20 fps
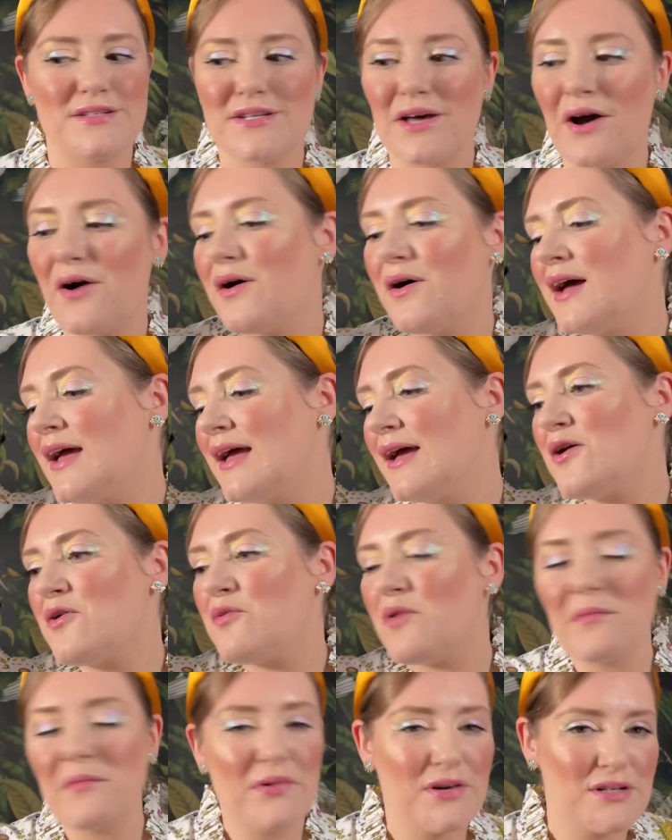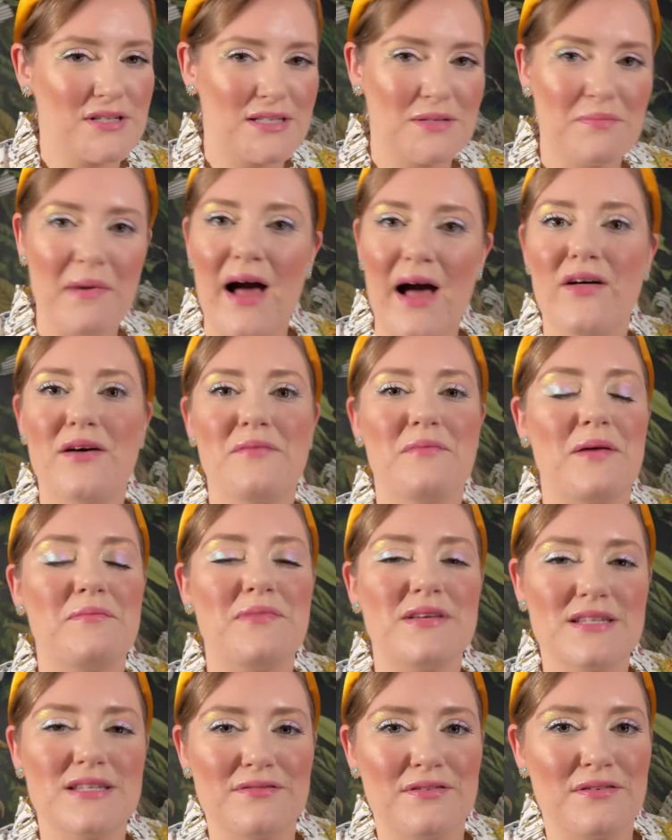So one person's palette might
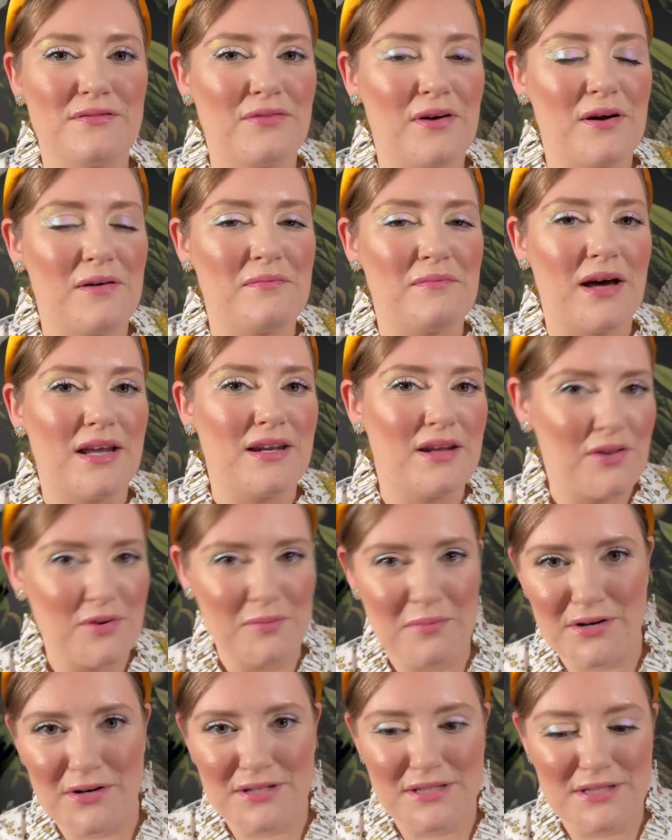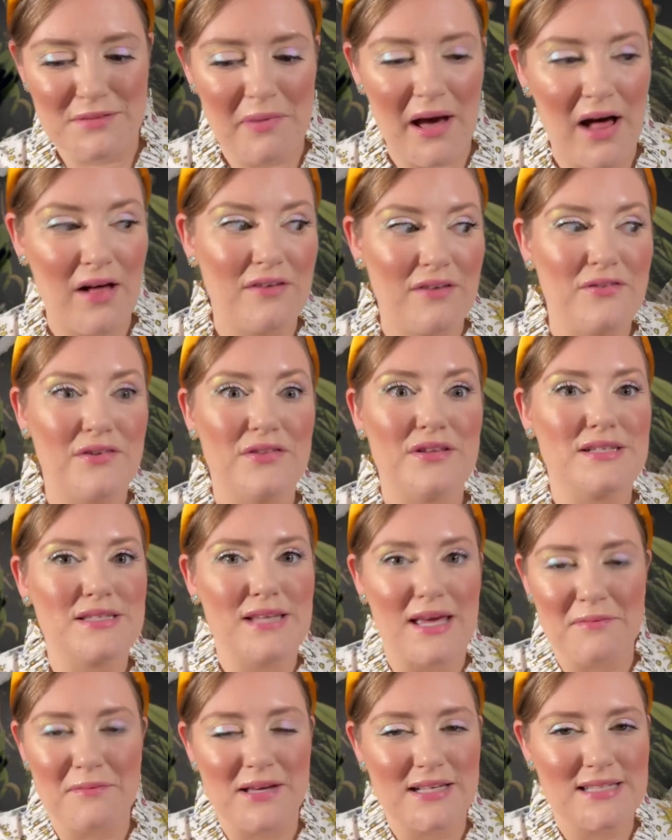be different from another person's palette for the
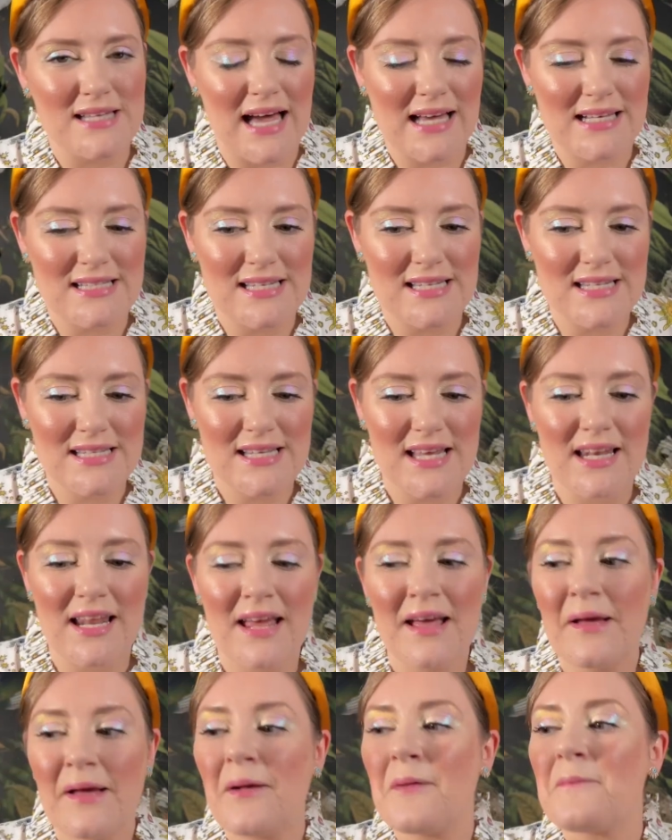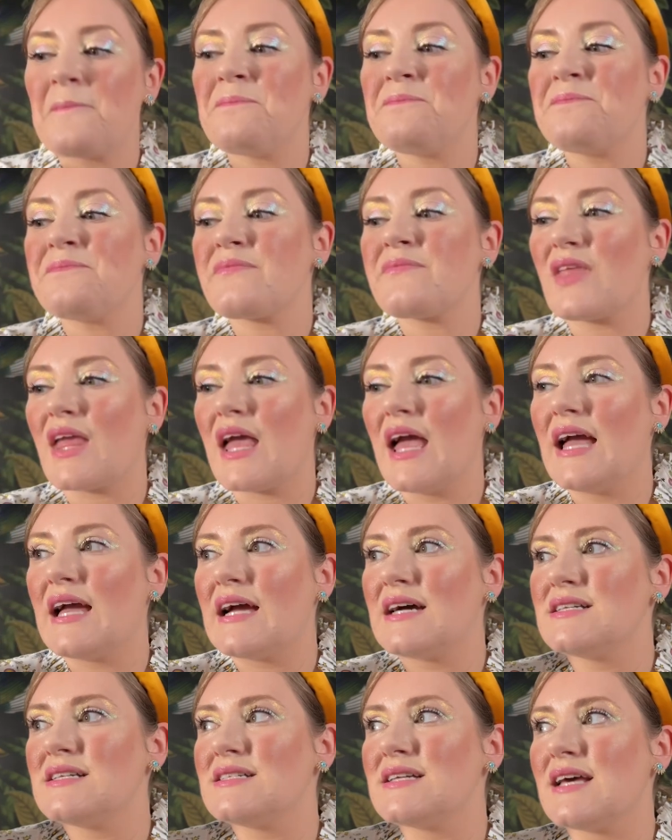same exact season.
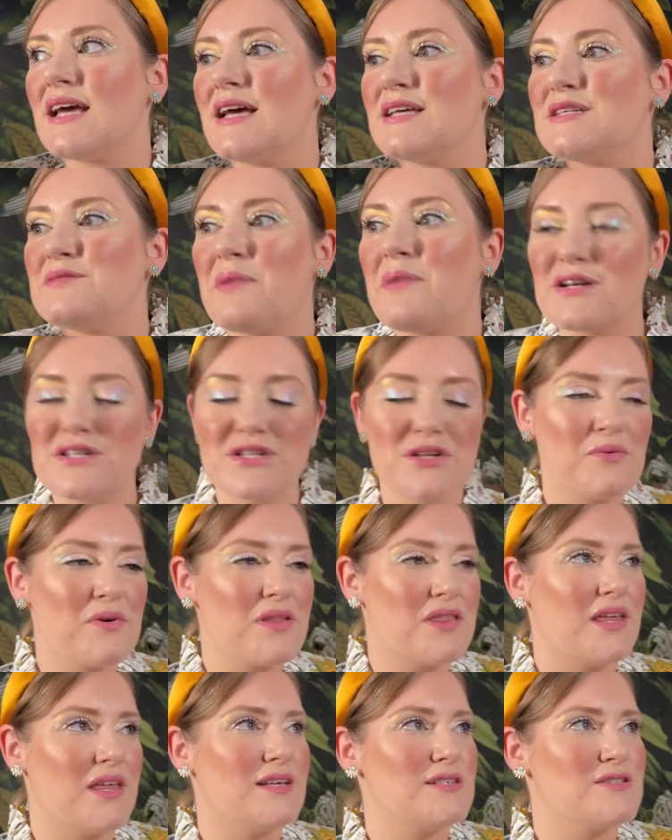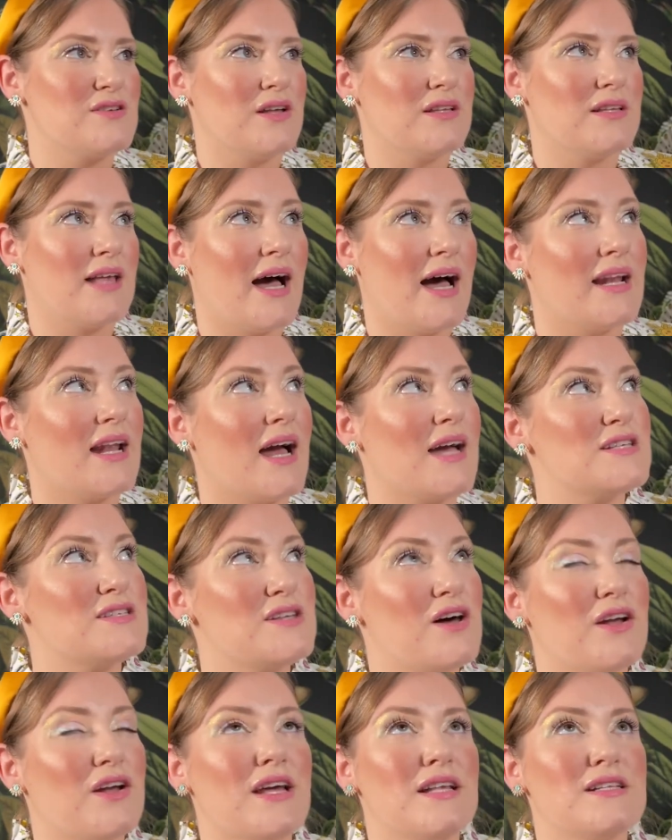And especially with things online, I
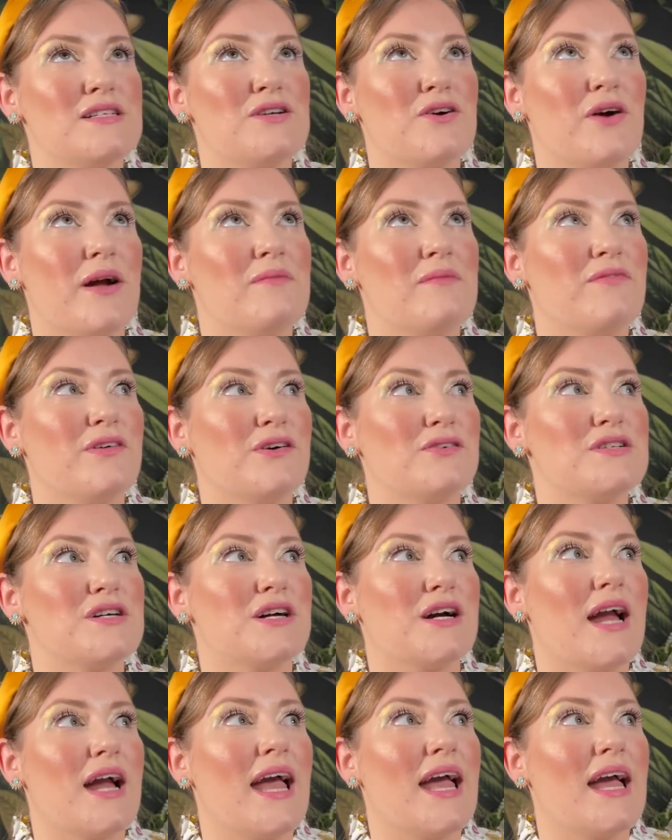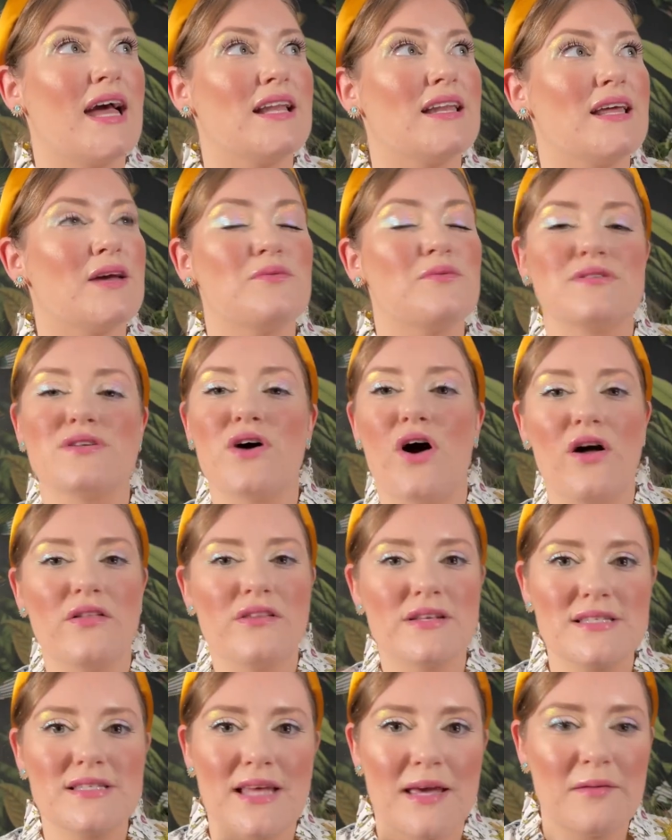saw an Instagram filter and it was all
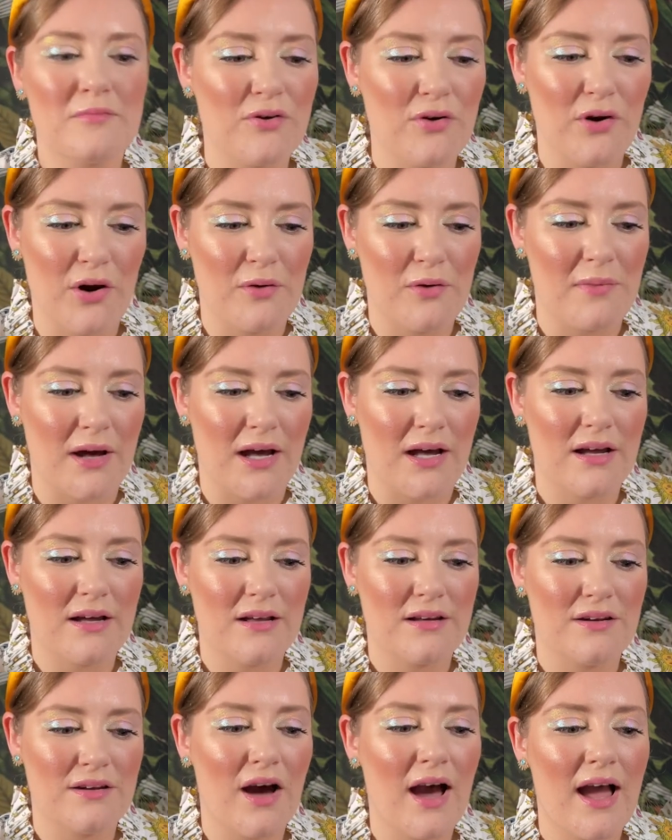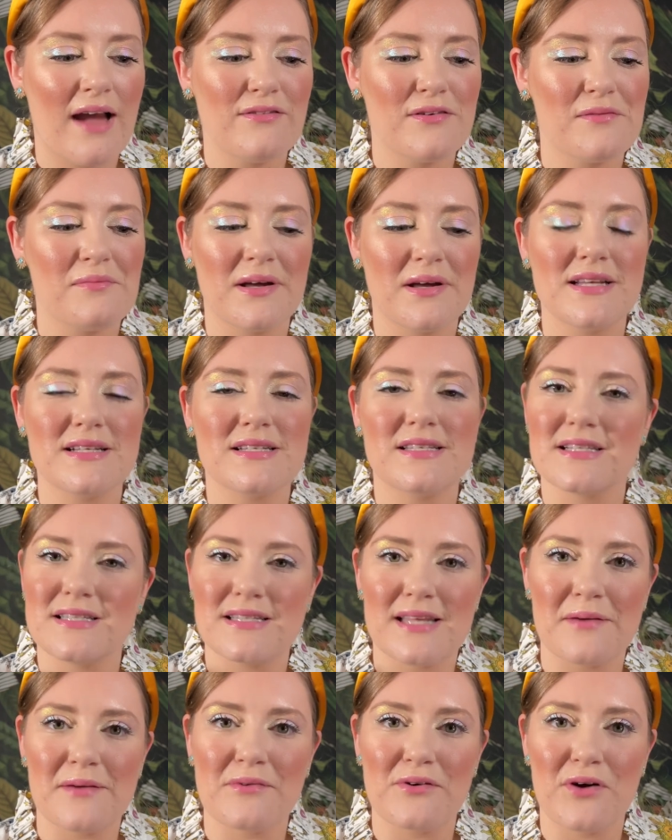the same chroma. Not everybody's the
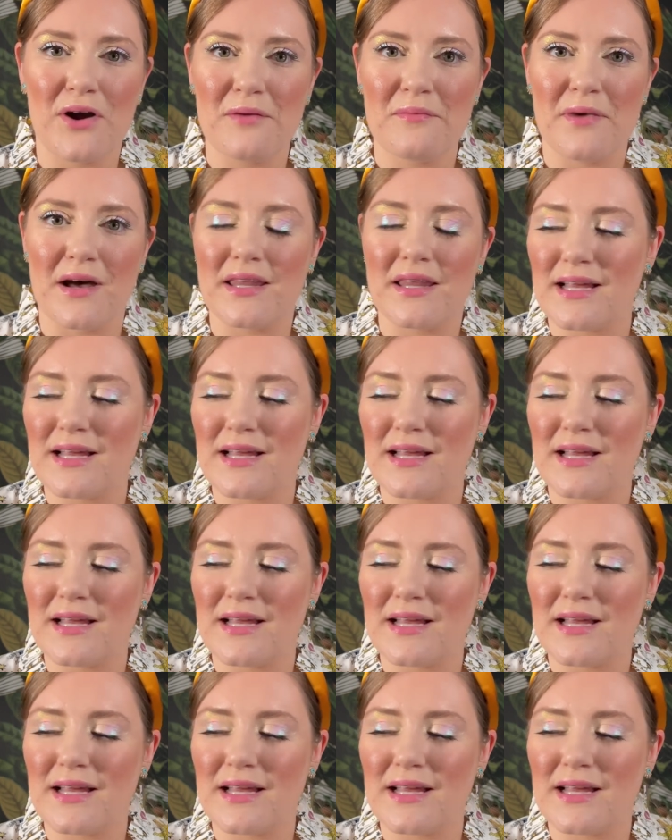same chroma.